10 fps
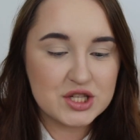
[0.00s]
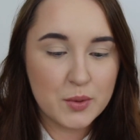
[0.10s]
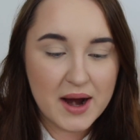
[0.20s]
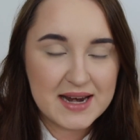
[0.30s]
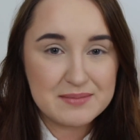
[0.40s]

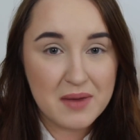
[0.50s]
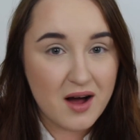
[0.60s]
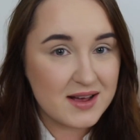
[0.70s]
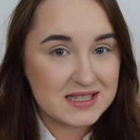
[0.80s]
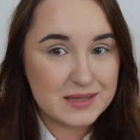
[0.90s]
so I need my
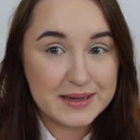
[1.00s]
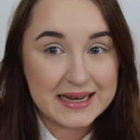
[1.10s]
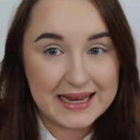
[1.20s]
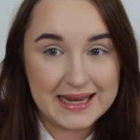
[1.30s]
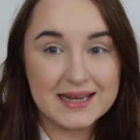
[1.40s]
eyes to be
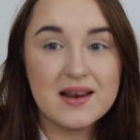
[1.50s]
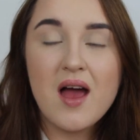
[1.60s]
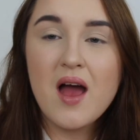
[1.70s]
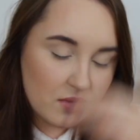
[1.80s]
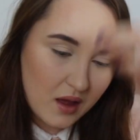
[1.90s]

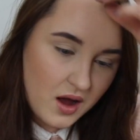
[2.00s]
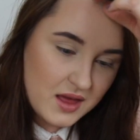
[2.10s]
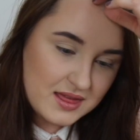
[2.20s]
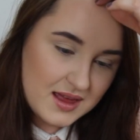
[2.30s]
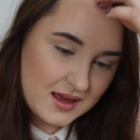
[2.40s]
clean.
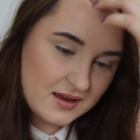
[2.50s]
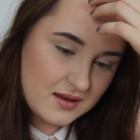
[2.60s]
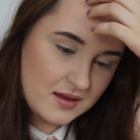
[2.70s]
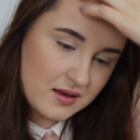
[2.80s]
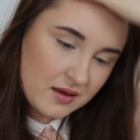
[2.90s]
I
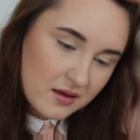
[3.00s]
think